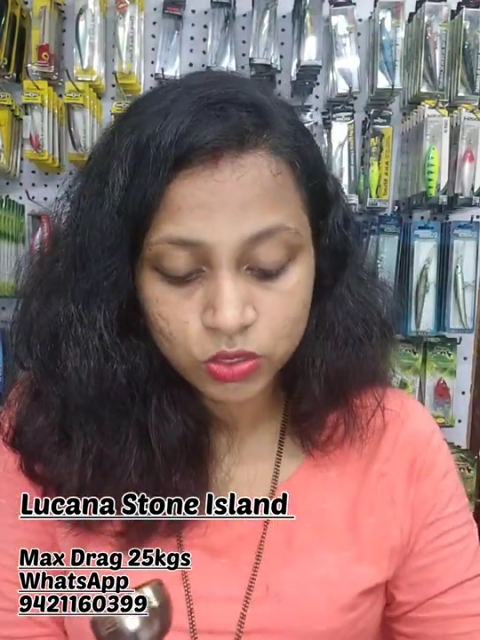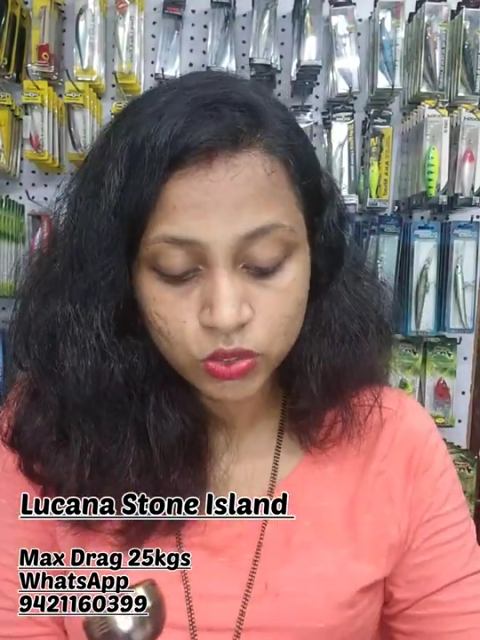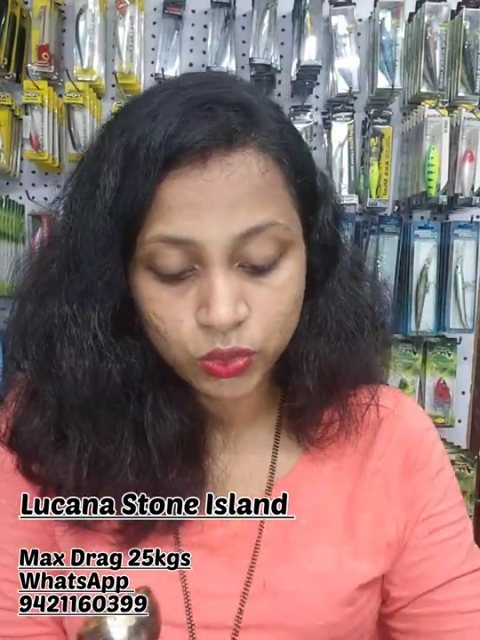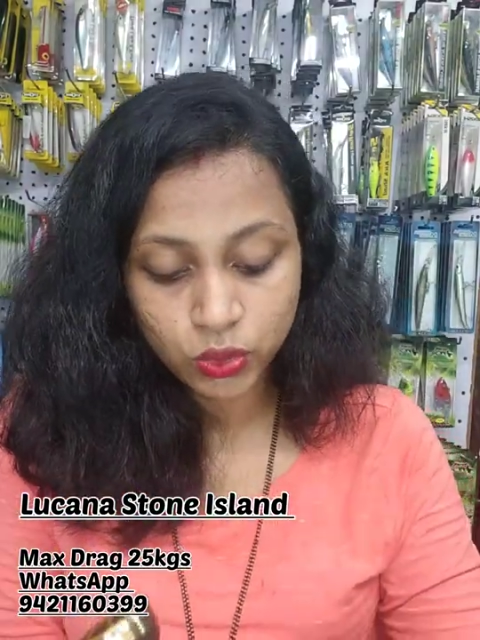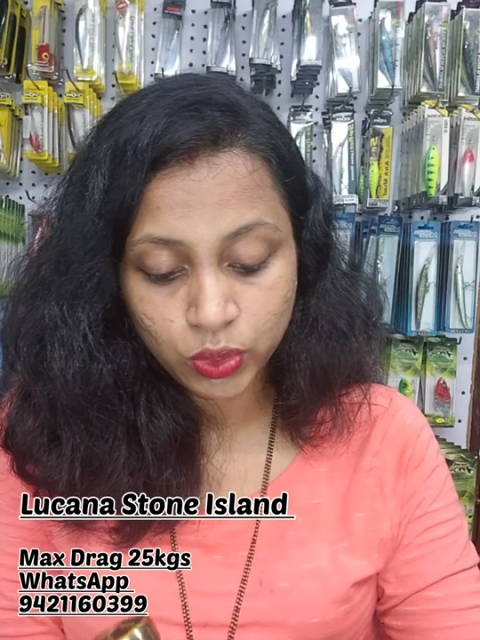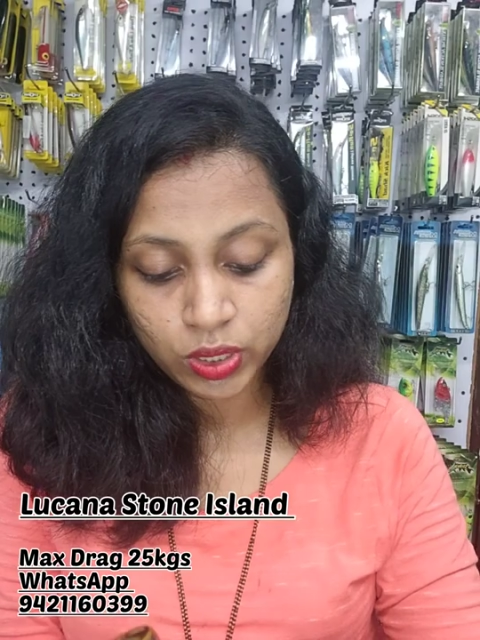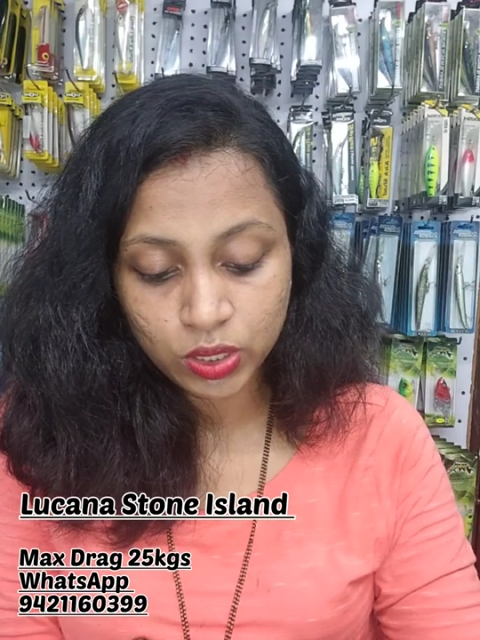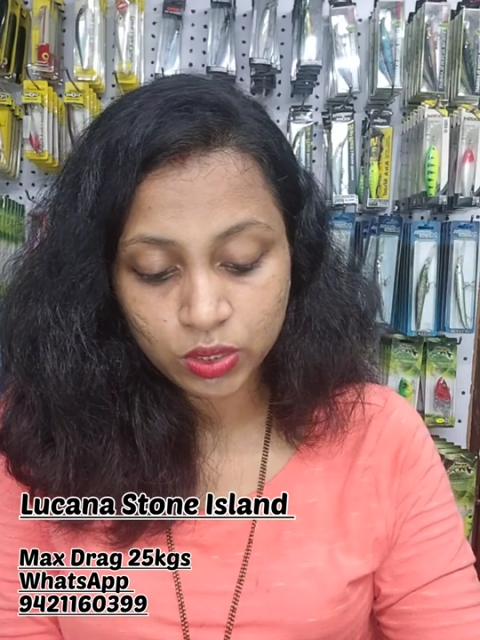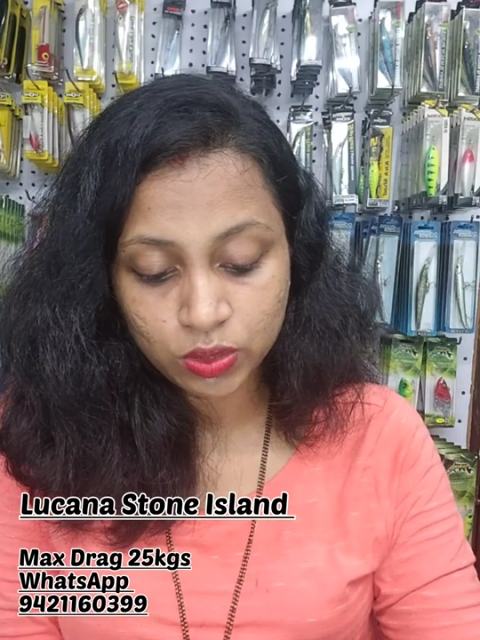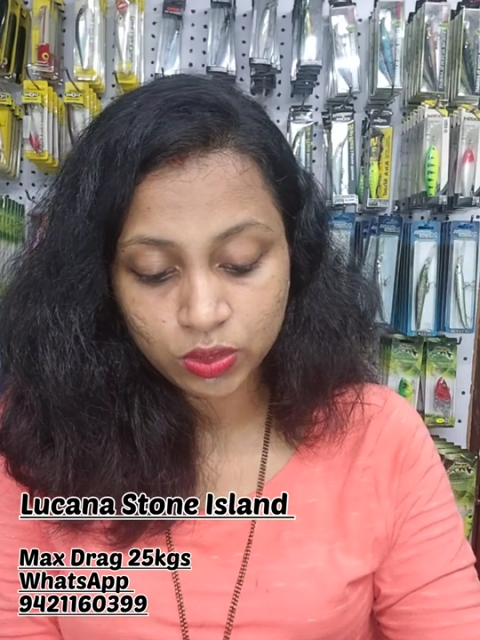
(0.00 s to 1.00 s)
so you
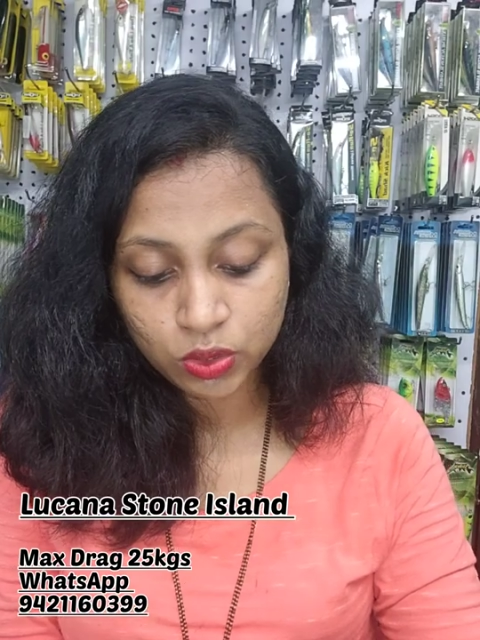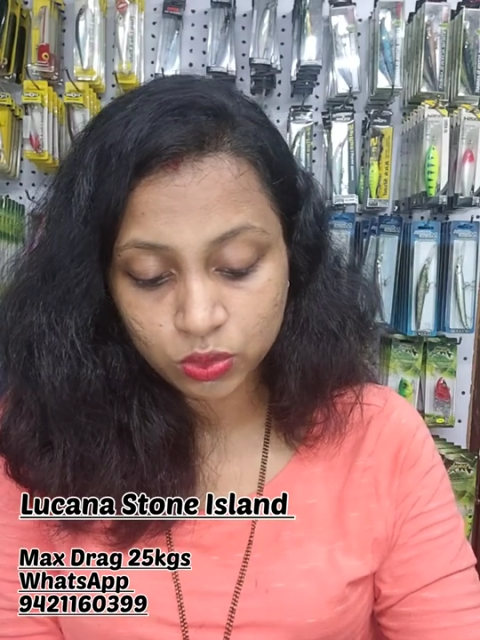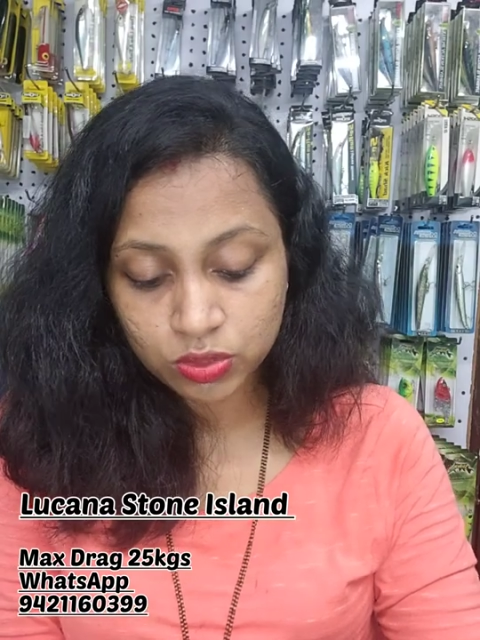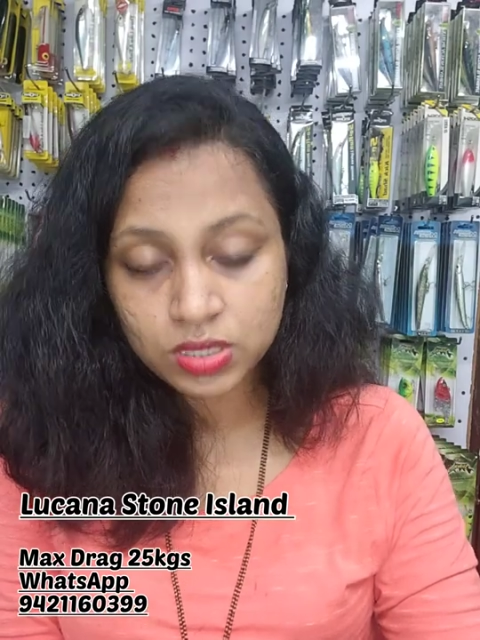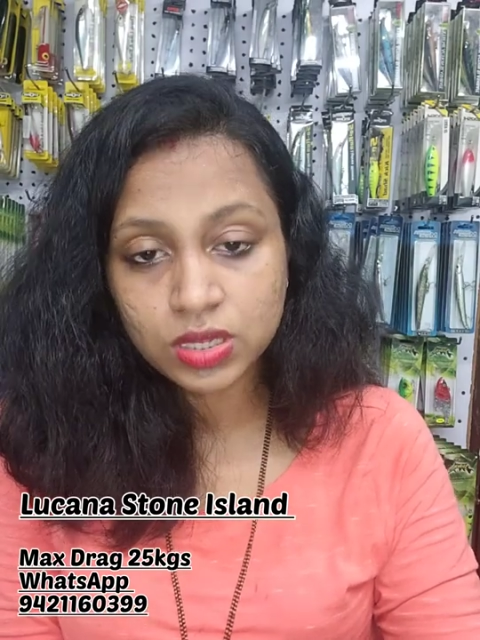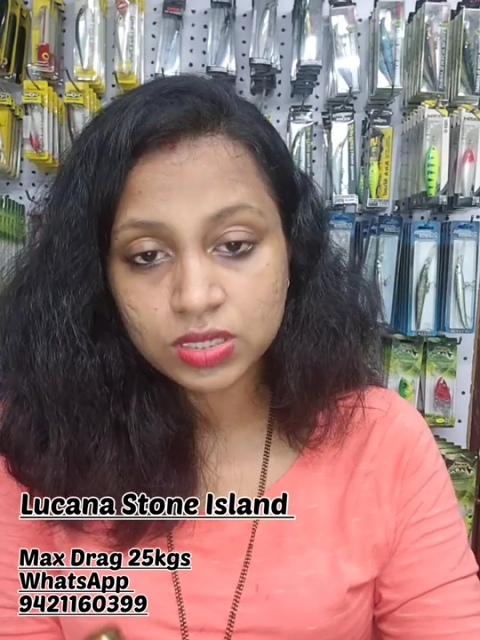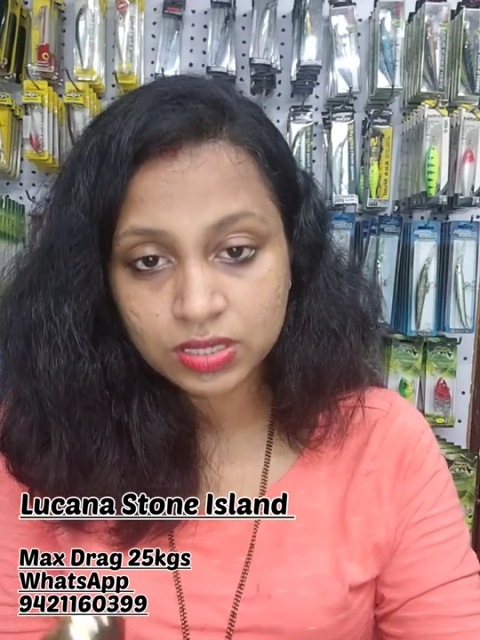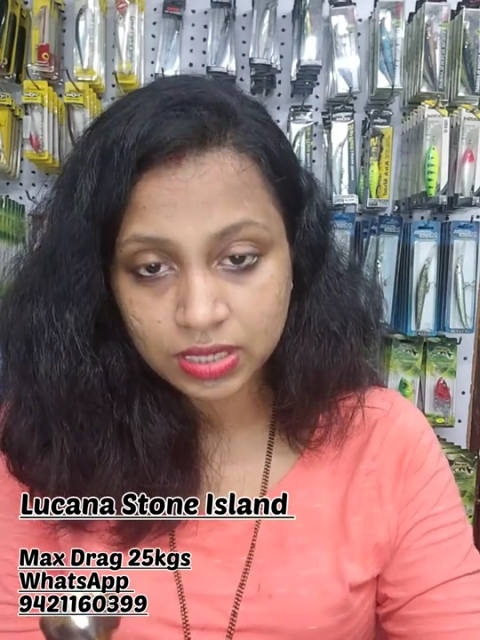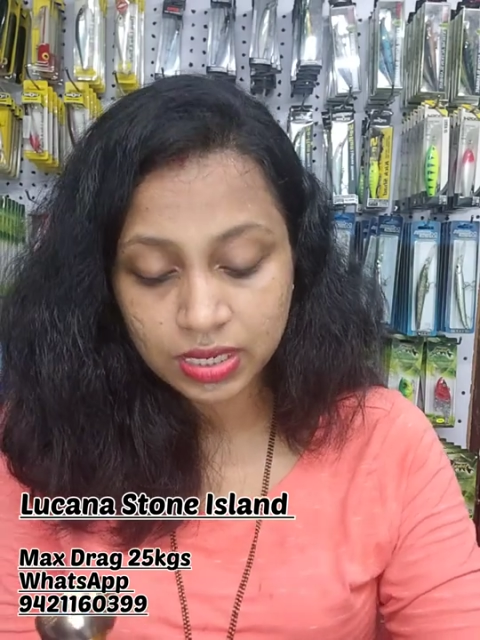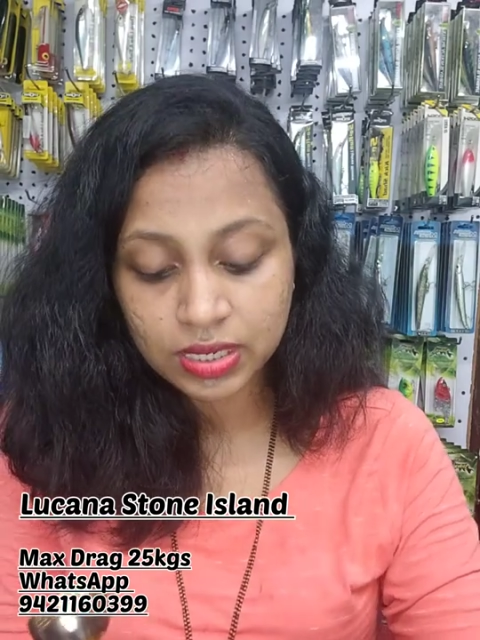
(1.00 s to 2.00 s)
can use
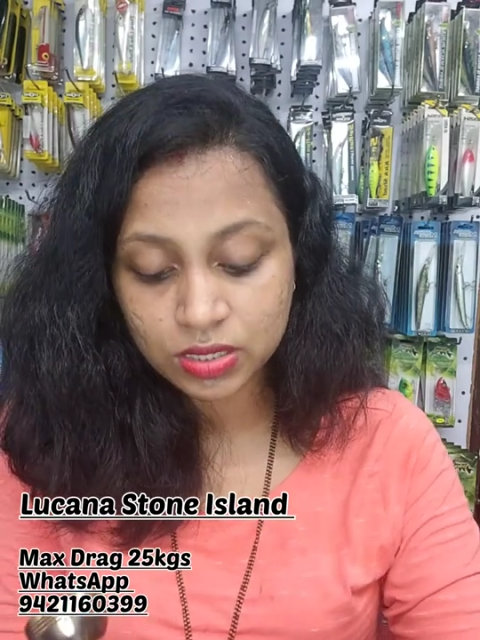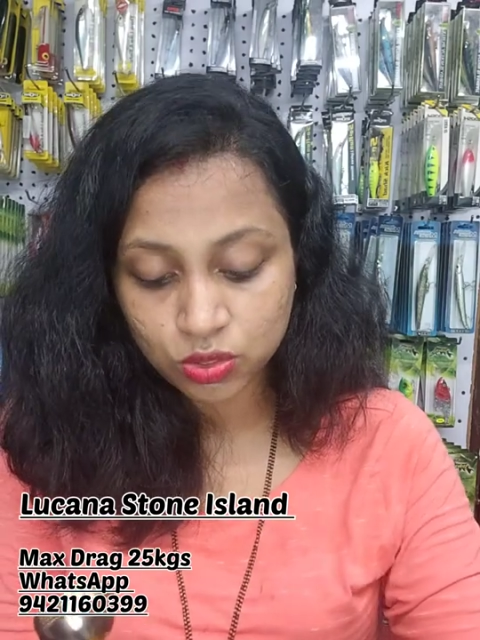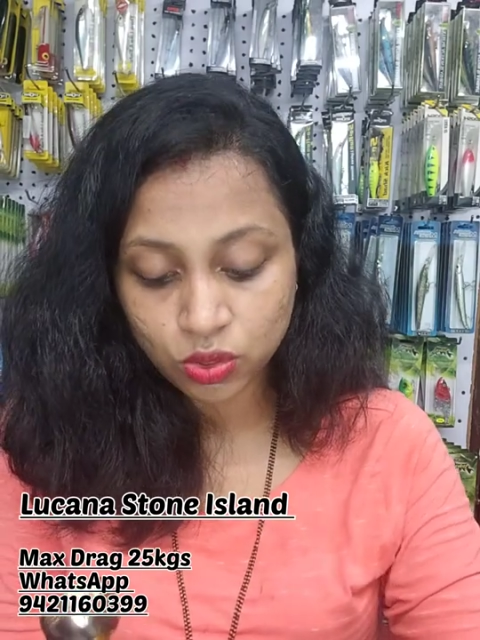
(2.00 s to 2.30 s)
this reel in